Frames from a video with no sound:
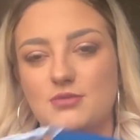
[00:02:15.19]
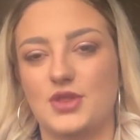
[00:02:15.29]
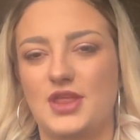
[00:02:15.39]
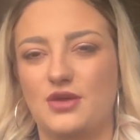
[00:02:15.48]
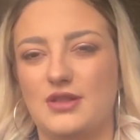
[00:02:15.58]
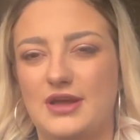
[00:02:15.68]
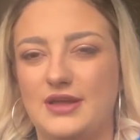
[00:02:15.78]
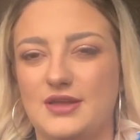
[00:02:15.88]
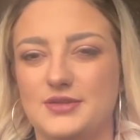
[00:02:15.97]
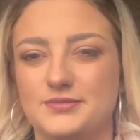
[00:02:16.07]
but they're not
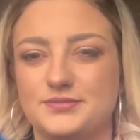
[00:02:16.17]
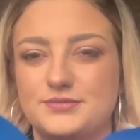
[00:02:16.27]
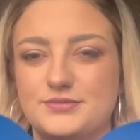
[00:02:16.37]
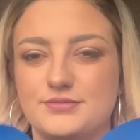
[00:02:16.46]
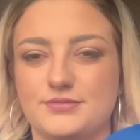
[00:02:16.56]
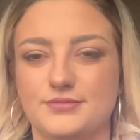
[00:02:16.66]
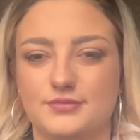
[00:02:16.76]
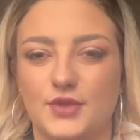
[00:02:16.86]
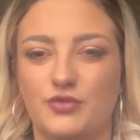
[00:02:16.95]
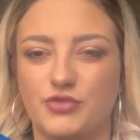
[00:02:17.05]
like
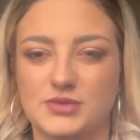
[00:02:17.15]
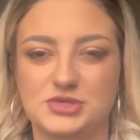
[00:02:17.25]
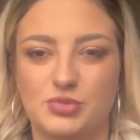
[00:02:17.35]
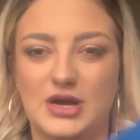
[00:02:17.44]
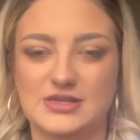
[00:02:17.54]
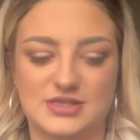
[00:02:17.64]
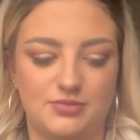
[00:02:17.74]
rubbish bras.